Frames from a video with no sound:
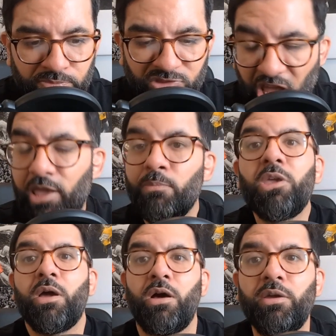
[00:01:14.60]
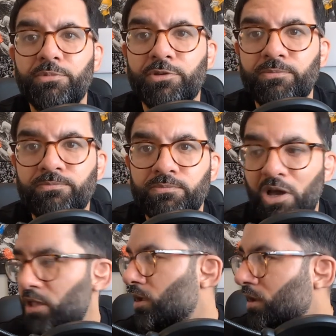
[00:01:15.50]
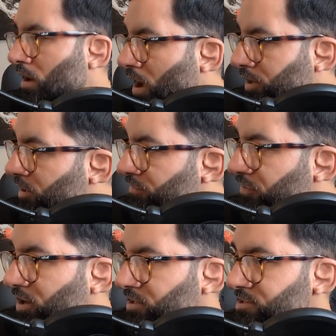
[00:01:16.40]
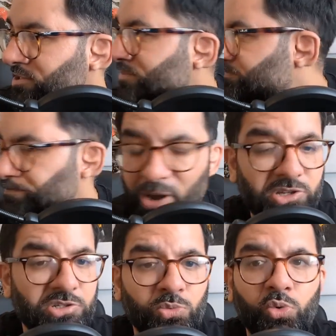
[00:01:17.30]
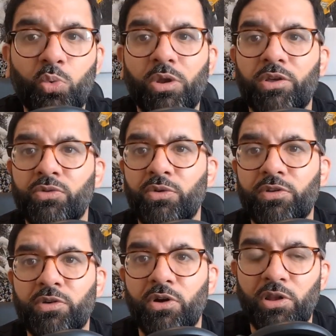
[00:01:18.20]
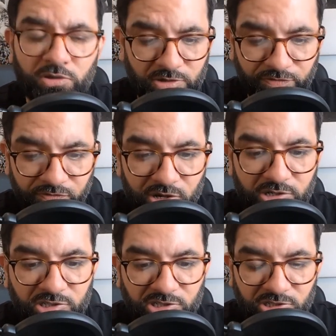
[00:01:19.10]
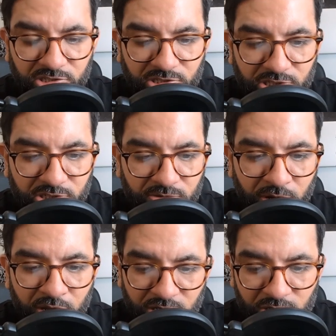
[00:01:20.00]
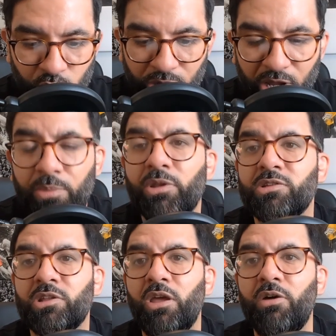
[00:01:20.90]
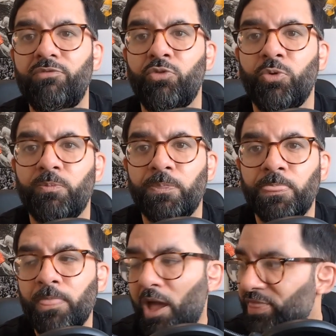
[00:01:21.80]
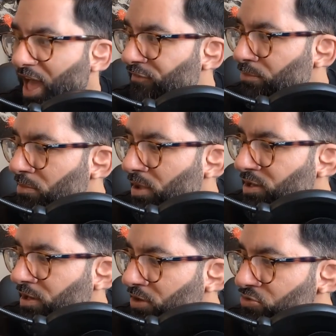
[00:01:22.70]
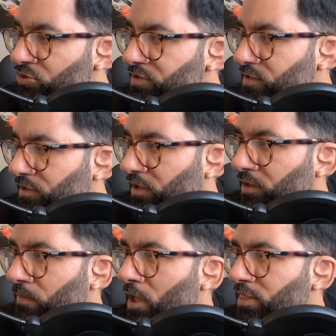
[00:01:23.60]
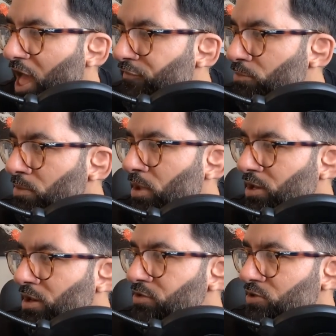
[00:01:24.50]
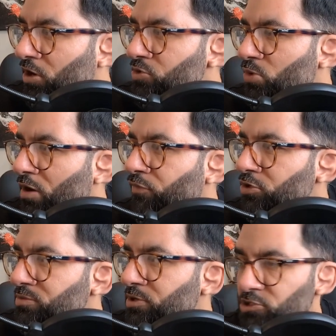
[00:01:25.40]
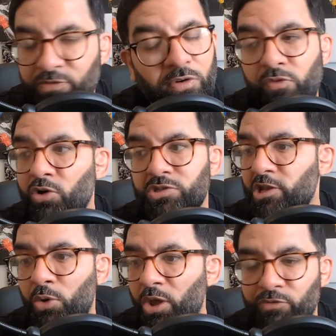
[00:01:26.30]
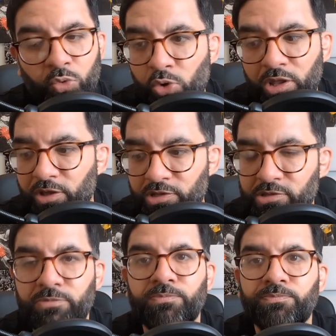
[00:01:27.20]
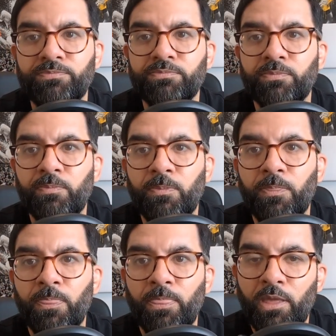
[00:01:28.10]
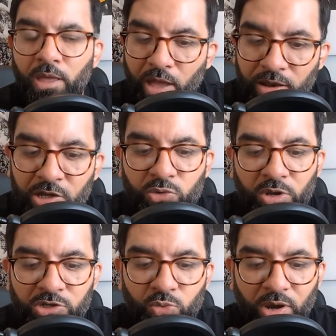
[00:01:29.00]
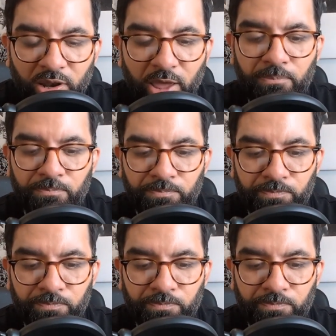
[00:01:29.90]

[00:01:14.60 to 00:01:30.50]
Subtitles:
getting me hyped. I ain't gonna lie, I nearly fucking punched the wall when I saw this card. I was like, fuck you know, this is one that I'm gonna stay up for. And there haven't been many of those recently. There haven't been many of those cards where I thought to myself, I've got to stay awake for all of this. And this one is one of them.